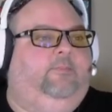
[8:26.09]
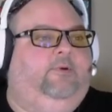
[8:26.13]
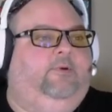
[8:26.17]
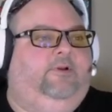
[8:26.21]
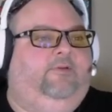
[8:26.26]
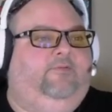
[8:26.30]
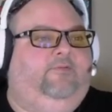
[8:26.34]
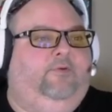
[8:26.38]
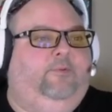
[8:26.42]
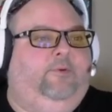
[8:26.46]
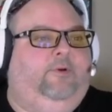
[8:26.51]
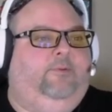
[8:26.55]
but
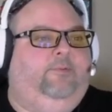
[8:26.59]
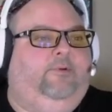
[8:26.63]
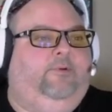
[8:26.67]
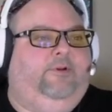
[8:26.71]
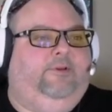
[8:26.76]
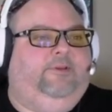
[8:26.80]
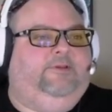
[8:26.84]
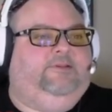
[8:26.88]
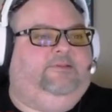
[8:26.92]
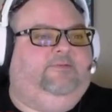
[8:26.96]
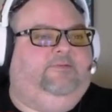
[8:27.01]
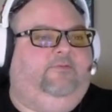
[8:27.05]
if you want to put
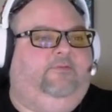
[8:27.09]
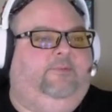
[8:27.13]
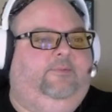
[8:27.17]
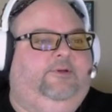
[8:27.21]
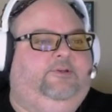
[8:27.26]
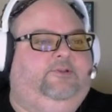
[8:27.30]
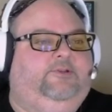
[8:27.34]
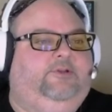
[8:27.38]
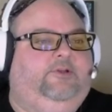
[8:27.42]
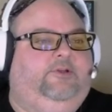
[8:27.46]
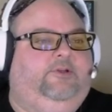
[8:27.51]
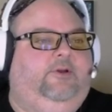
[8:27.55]
all this
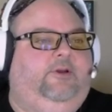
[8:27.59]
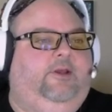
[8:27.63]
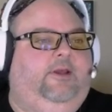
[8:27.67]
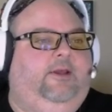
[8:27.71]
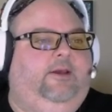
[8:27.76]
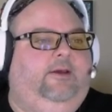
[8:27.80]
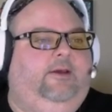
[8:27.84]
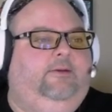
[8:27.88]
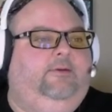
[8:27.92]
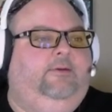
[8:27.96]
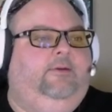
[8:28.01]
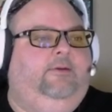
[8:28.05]
information in, you
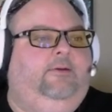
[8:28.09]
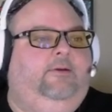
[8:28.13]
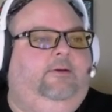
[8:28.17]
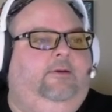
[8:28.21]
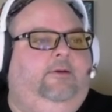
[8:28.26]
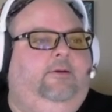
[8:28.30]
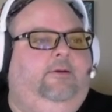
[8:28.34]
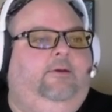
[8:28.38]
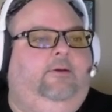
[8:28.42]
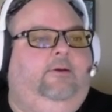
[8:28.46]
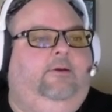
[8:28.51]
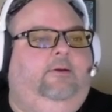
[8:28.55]
can.
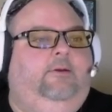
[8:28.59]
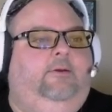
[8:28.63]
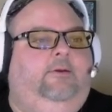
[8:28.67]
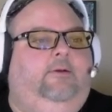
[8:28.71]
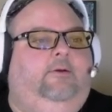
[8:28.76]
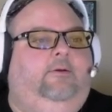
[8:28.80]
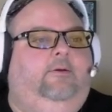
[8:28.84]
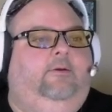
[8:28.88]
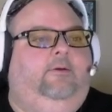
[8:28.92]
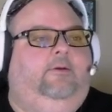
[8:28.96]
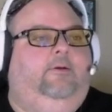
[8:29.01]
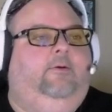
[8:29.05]
You
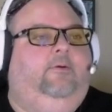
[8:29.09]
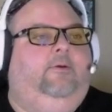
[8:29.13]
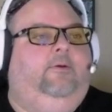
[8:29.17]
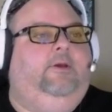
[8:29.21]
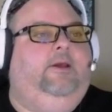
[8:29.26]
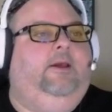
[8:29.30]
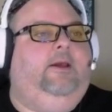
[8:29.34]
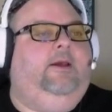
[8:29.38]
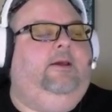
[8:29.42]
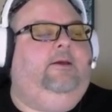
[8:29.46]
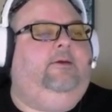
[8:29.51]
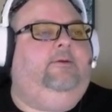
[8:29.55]
click
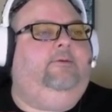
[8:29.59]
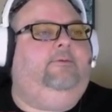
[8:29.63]
OK,